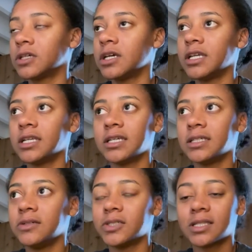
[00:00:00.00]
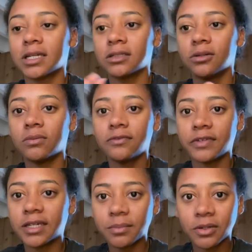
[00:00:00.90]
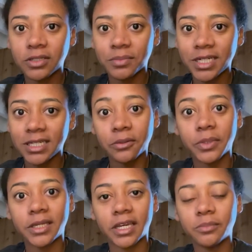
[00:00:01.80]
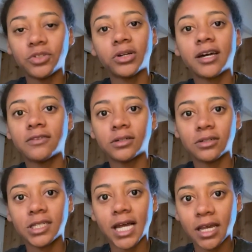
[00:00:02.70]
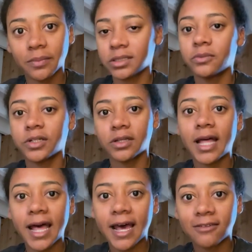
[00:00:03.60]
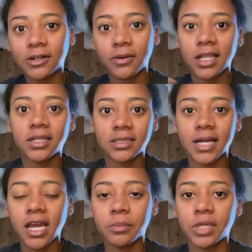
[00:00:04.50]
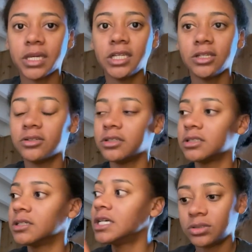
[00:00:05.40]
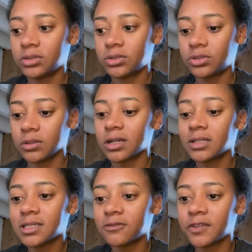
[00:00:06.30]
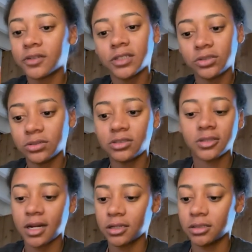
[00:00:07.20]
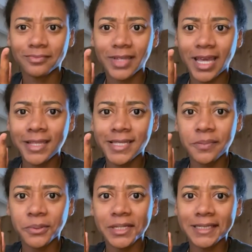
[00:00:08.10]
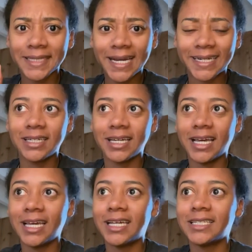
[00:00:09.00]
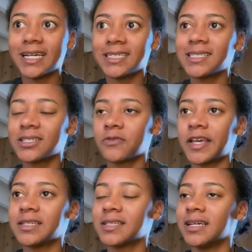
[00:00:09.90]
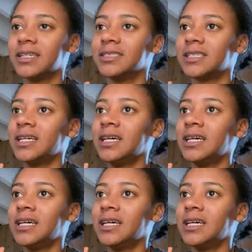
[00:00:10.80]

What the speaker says: and he was like, don't think about the money, we came to have a good time, we're gonna have a quality time, me and you, you know, to learn something you need to start, and simple like that. And there is this phase that is